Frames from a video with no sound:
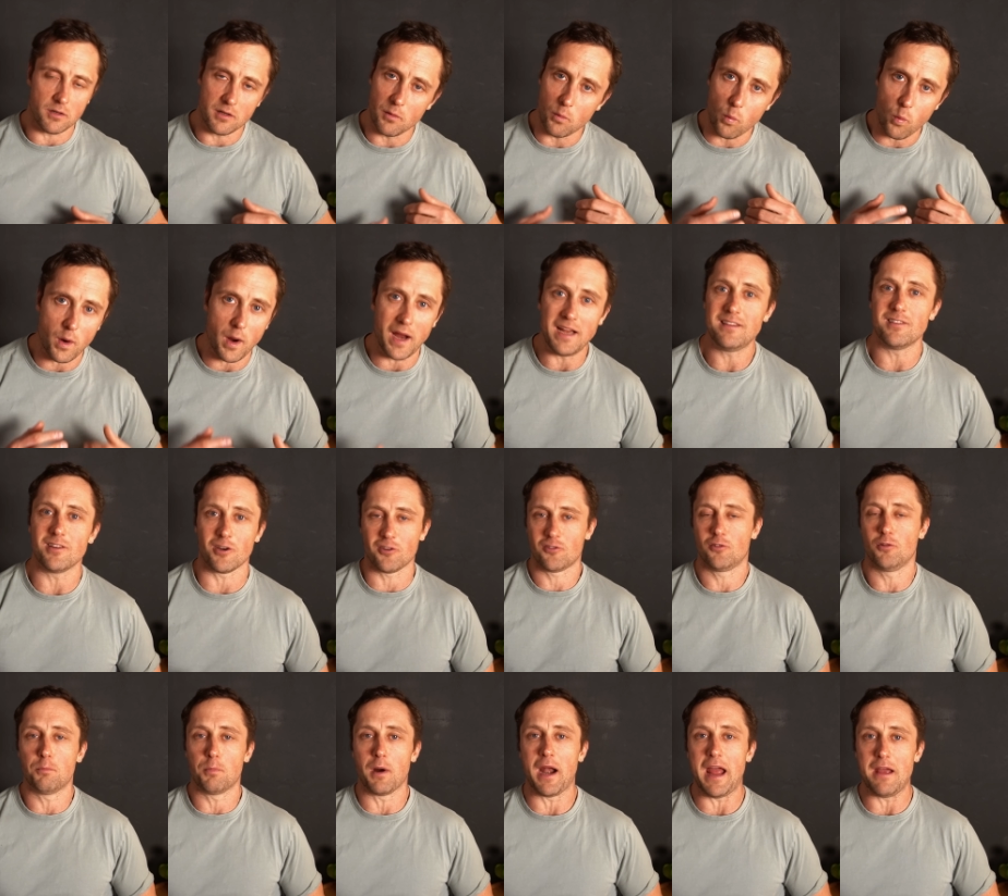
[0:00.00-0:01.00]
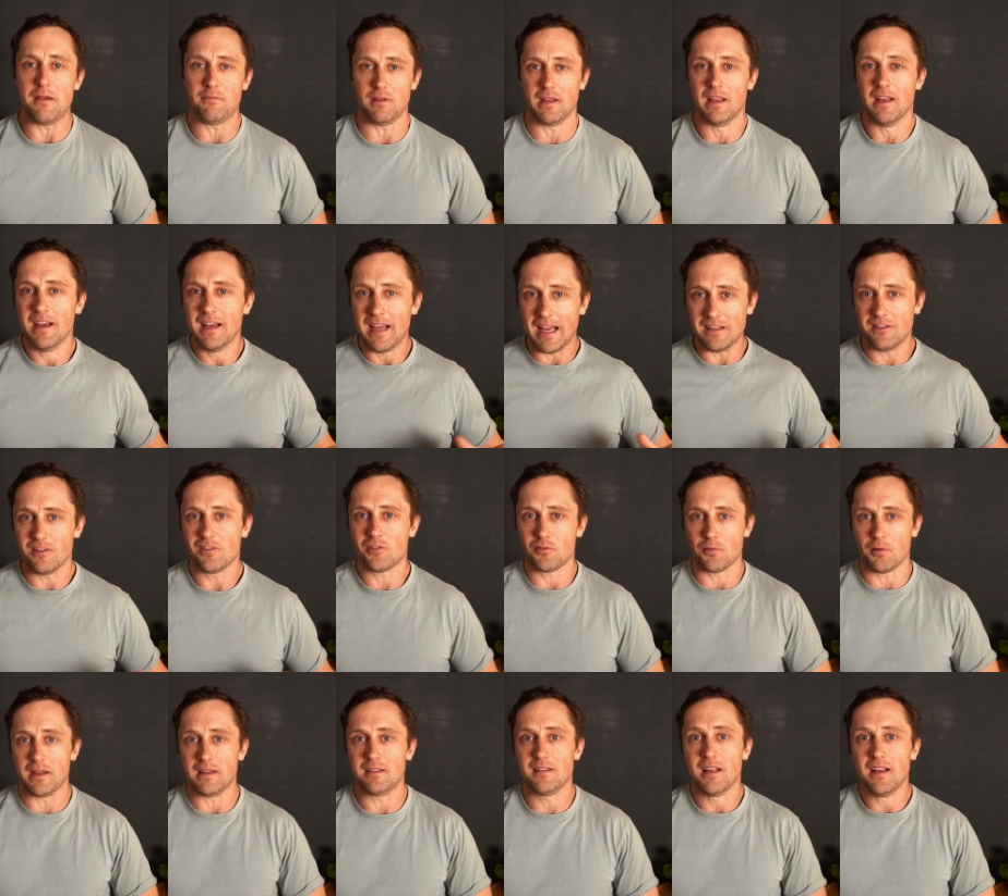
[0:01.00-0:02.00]
the weights are super heavy and the
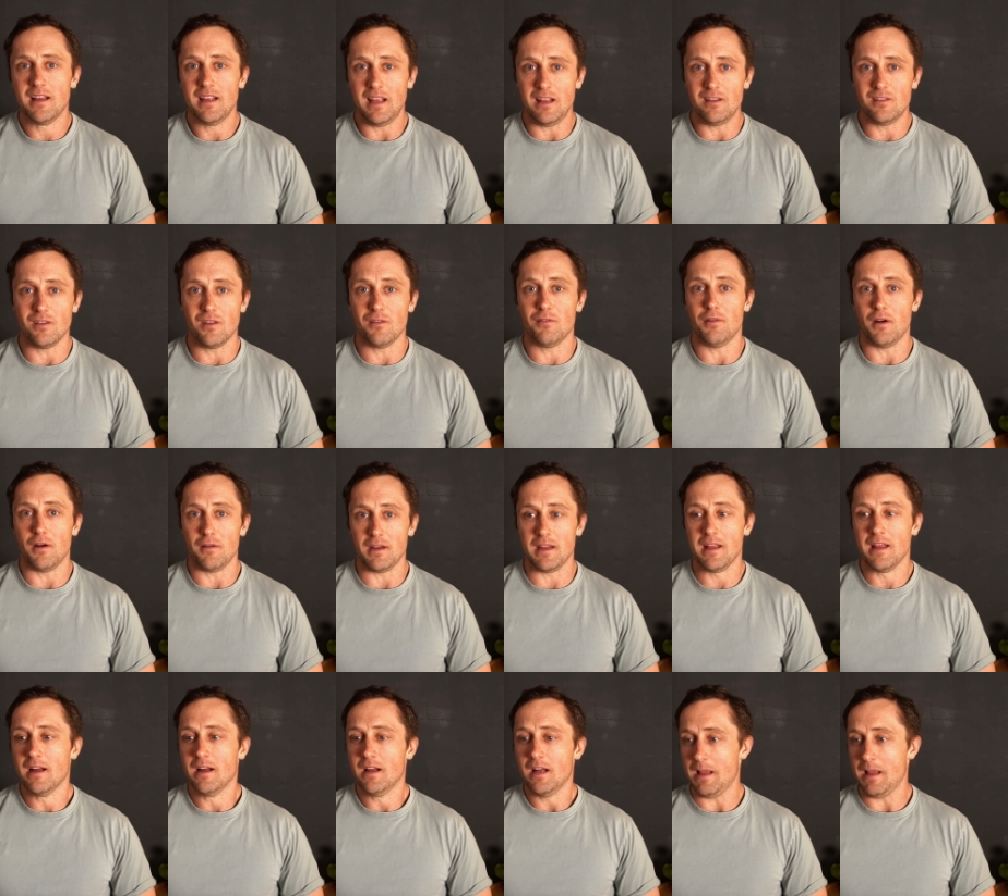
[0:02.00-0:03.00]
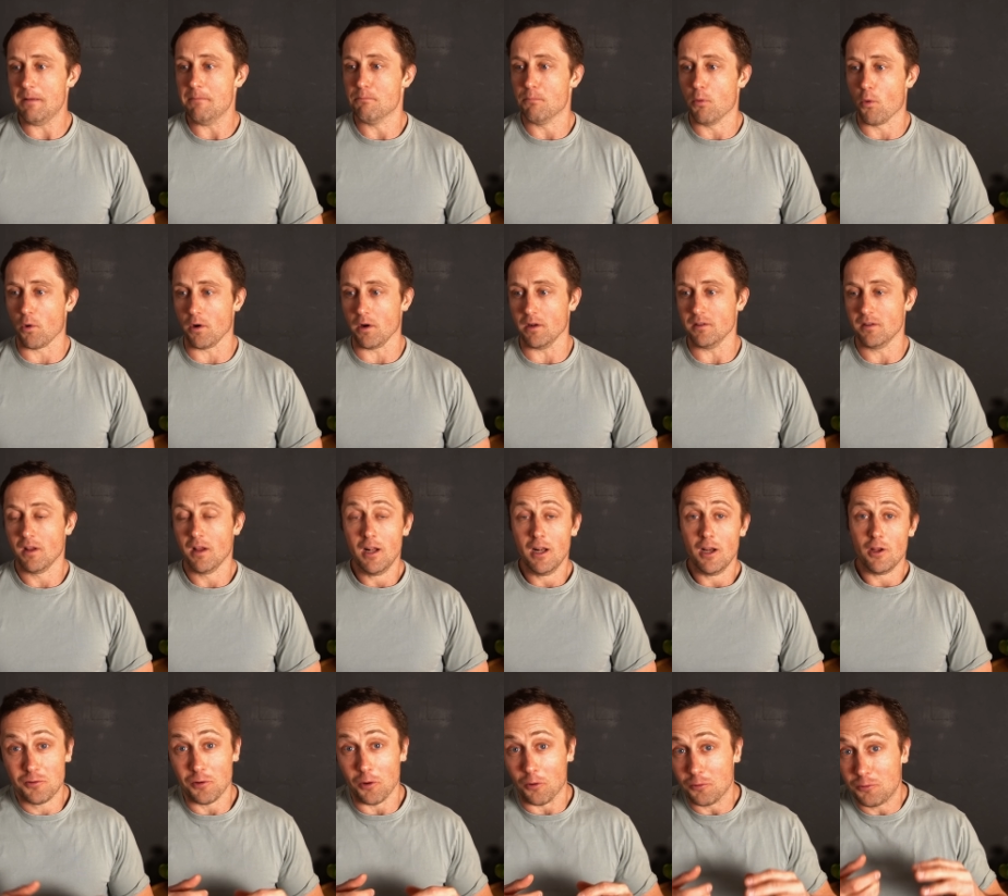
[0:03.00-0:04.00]
strength is very important.
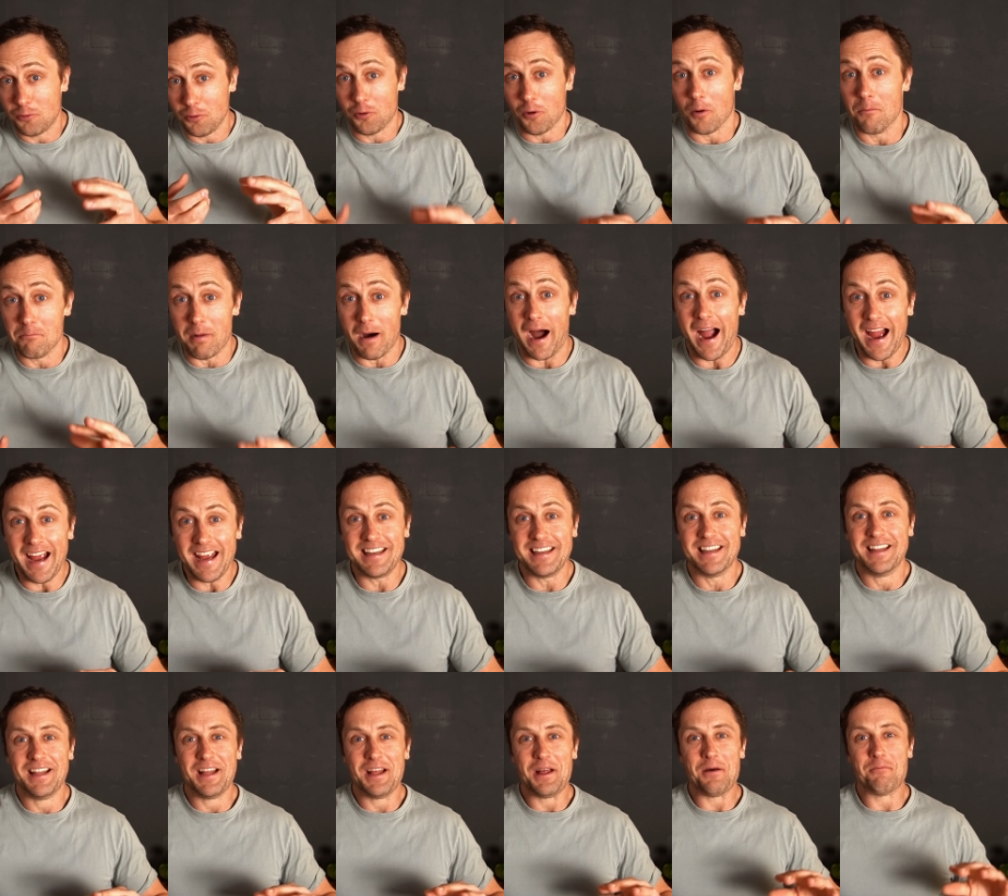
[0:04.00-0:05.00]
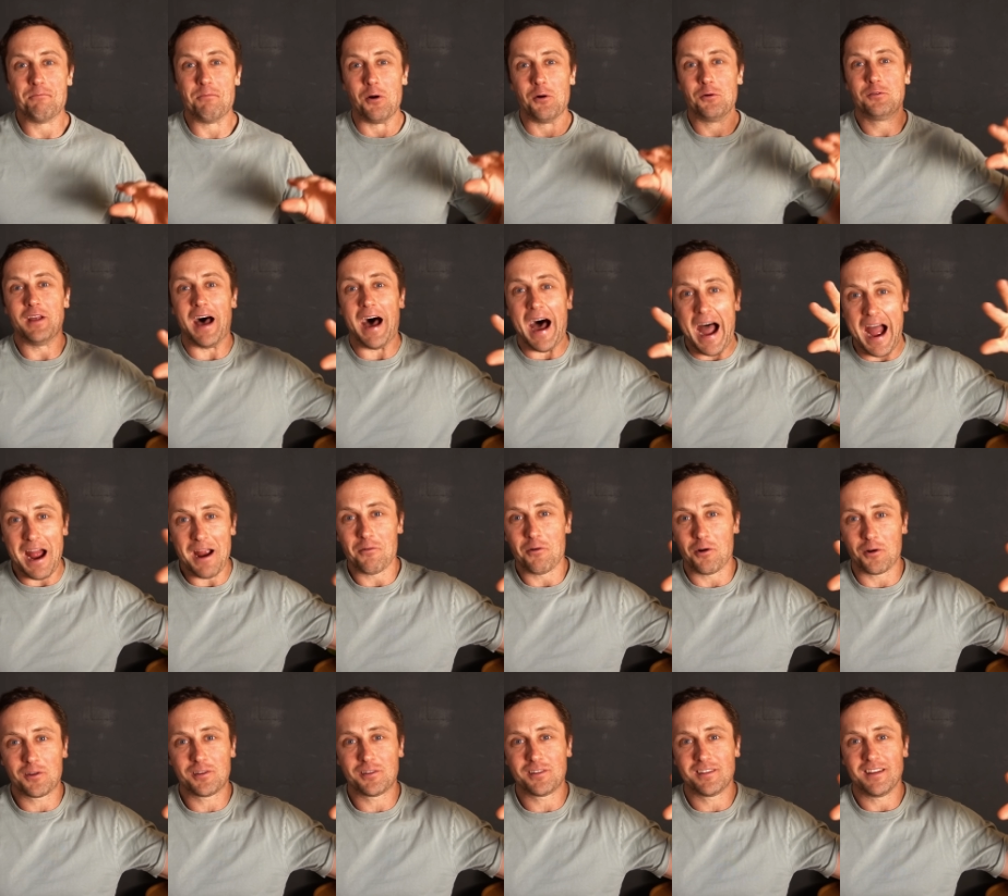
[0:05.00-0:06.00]
So to combine both
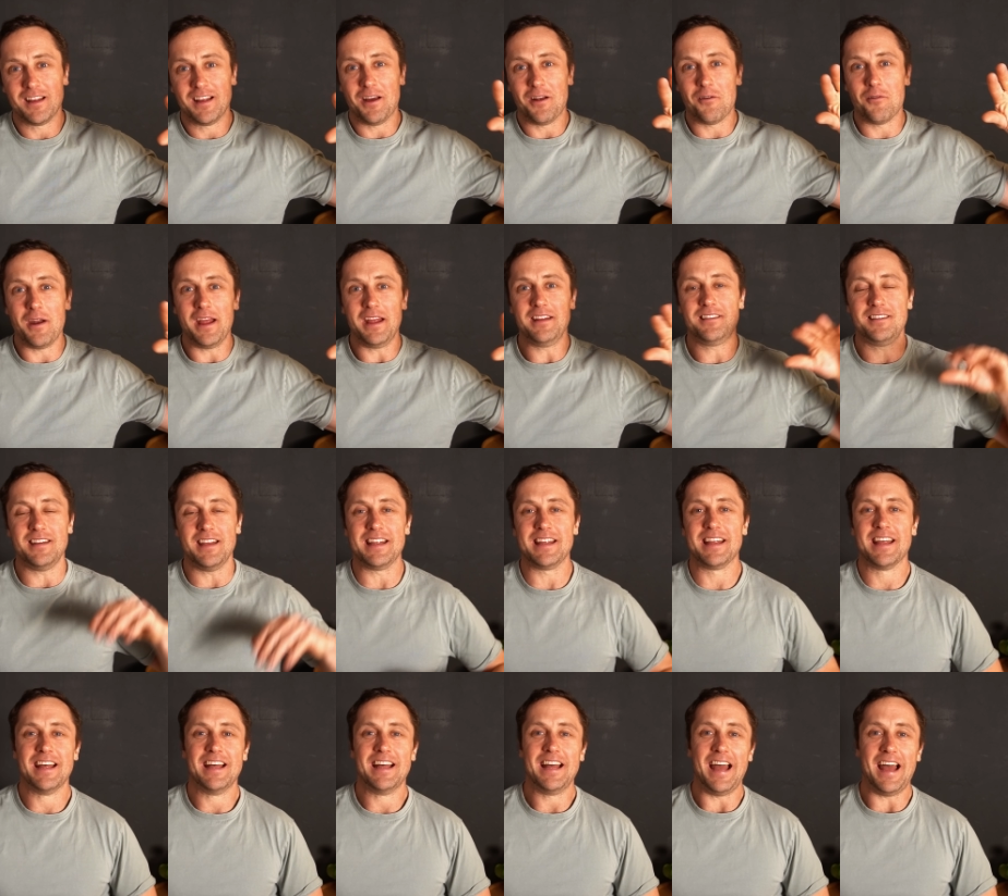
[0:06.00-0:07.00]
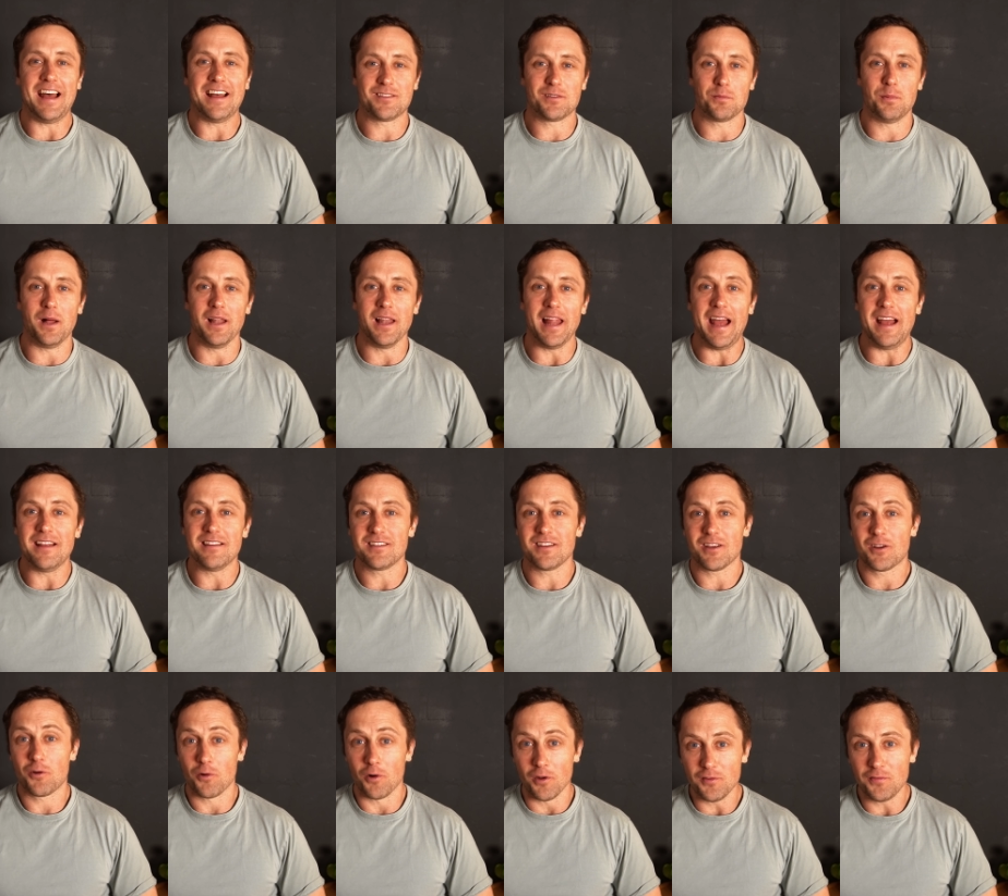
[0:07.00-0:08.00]
HYROX racing as well as
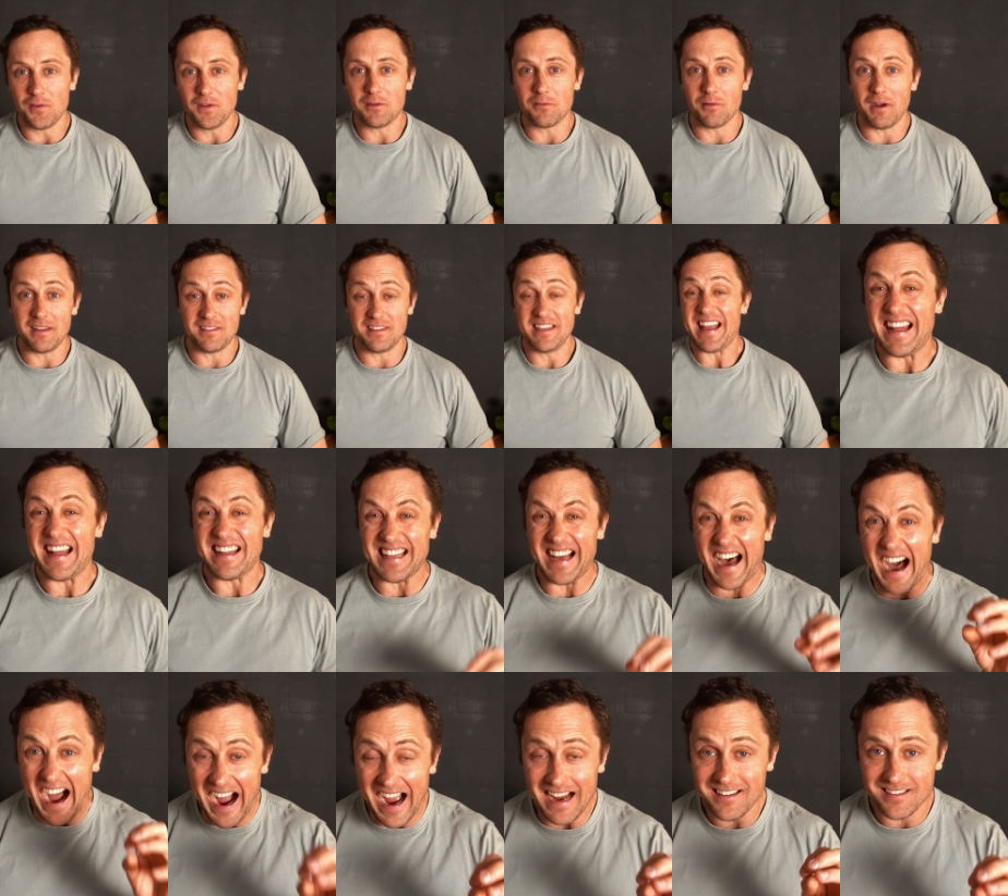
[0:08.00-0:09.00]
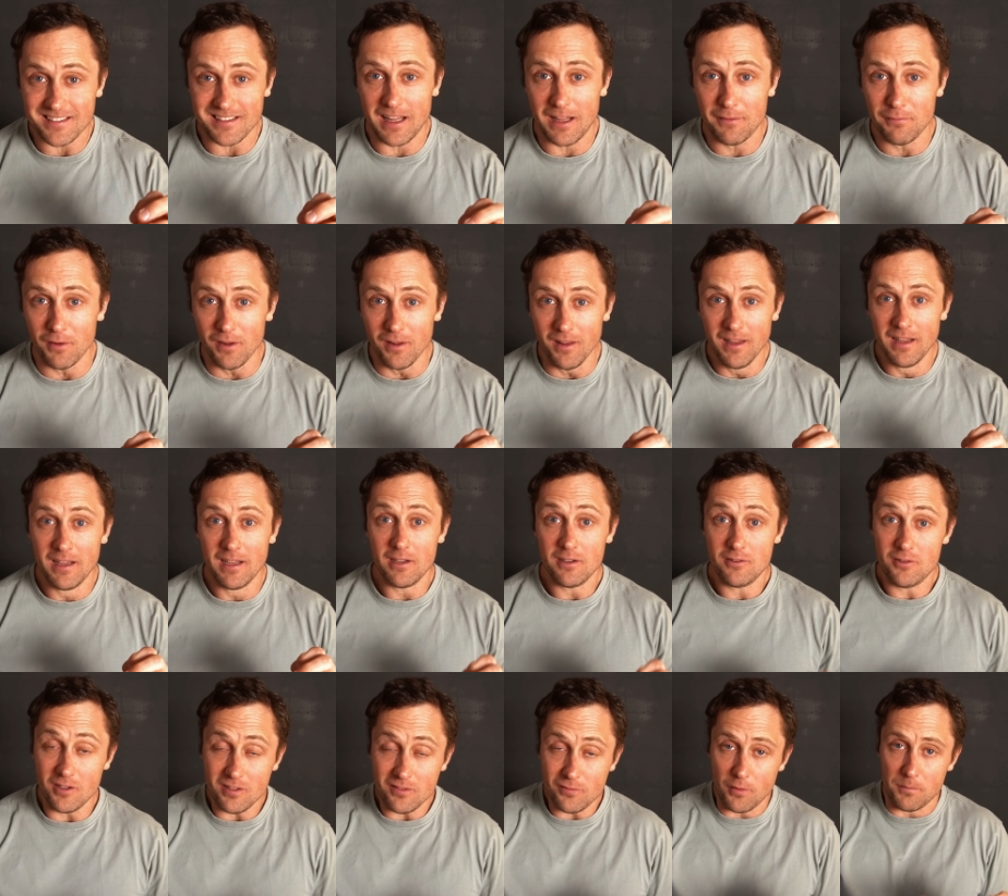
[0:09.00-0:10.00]
CrossFit racing at the highest level,
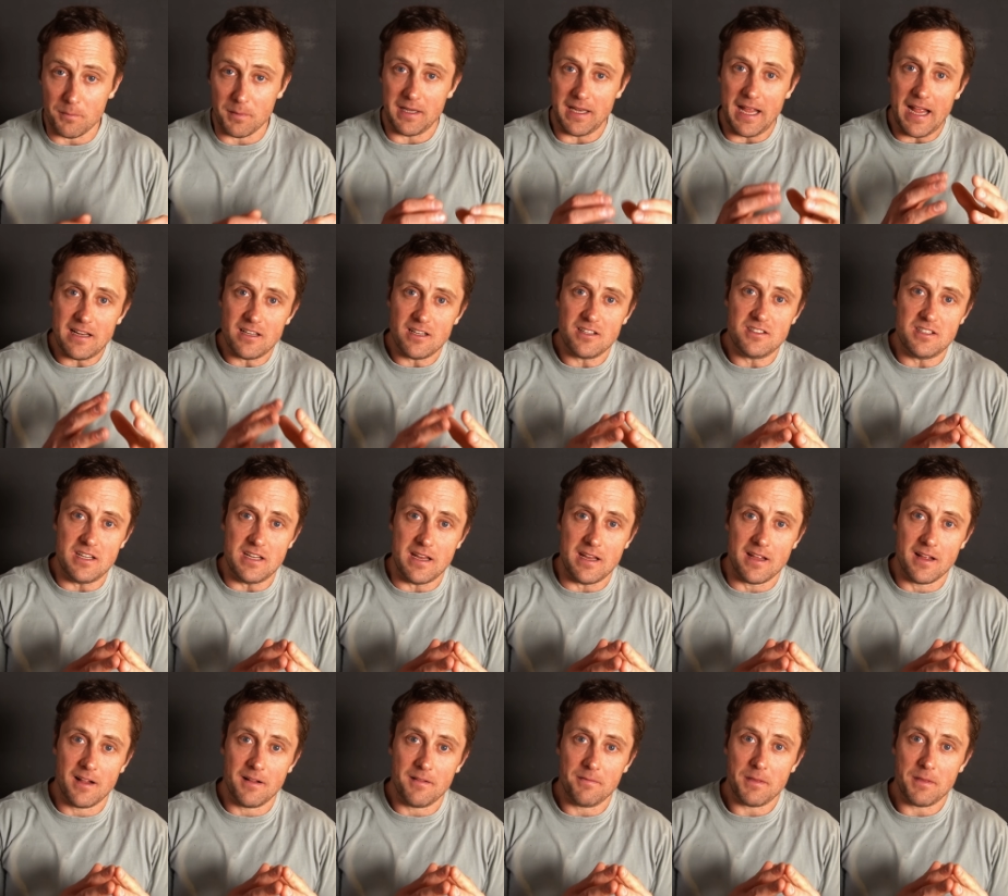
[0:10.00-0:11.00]
just from an energy